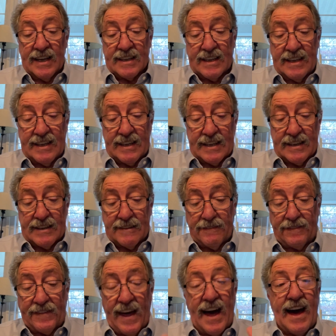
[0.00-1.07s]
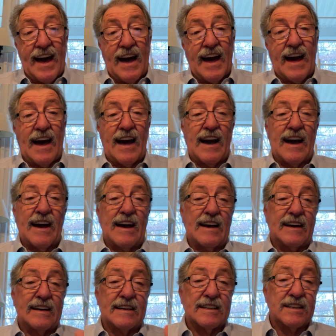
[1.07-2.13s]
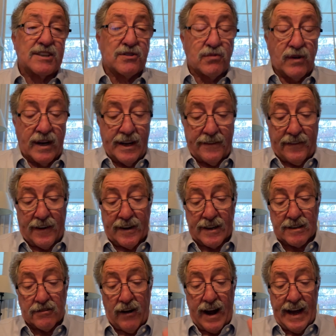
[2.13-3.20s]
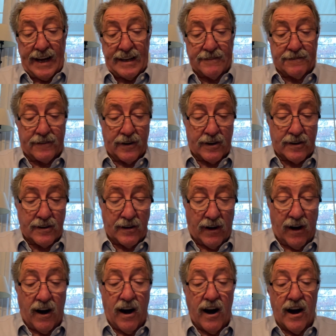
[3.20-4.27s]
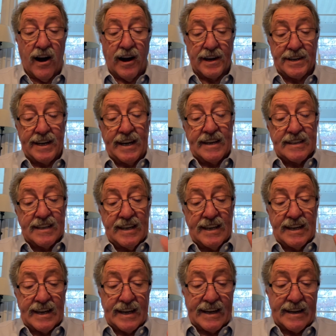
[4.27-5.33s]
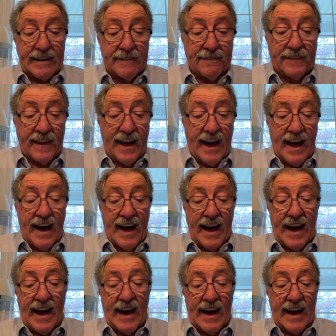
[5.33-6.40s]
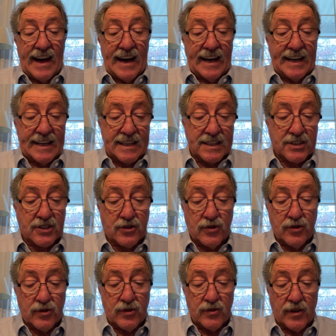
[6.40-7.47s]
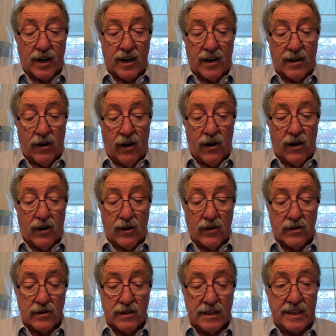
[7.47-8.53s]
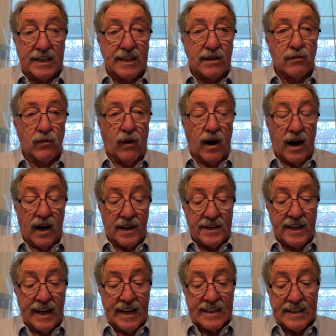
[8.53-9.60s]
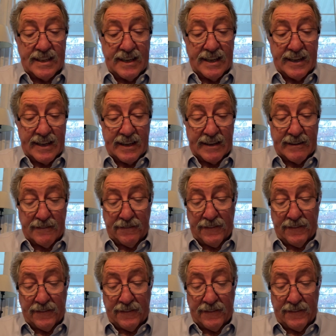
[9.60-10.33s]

Give thanks with a grateful heart. Give thanks to the Holy One. Give